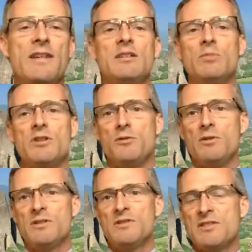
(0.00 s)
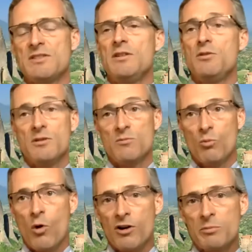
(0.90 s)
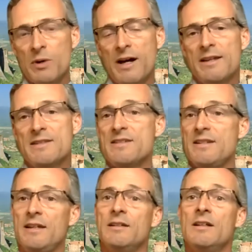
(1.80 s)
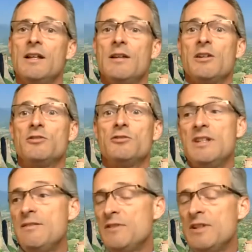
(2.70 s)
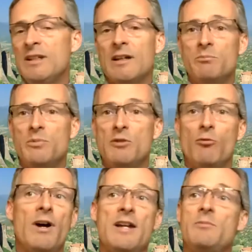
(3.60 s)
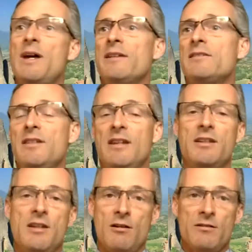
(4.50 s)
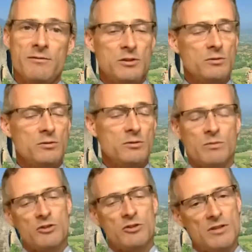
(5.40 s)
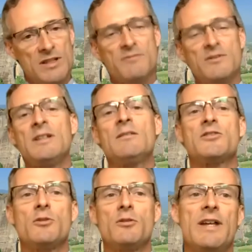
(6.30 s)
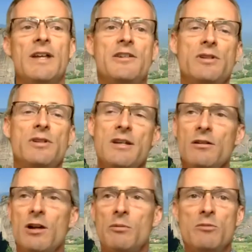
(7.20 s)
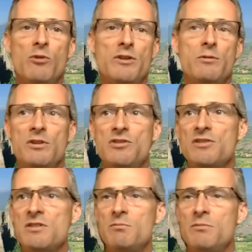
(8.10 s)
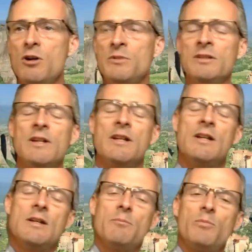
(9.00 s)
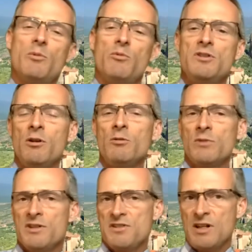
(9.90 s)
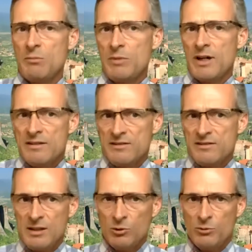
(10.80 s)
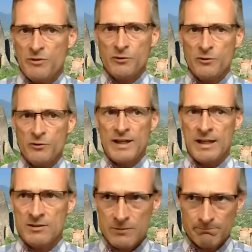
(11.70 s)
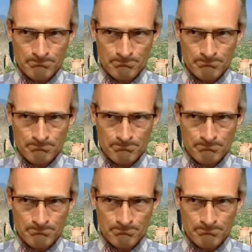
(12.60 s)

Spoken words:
then, but you can walk by and say, good evening, I'm gonna be right back to take care of you. Good evening, so glad you're here, I'll be with you in just a moment. But we don't want to stop by the table with full hands.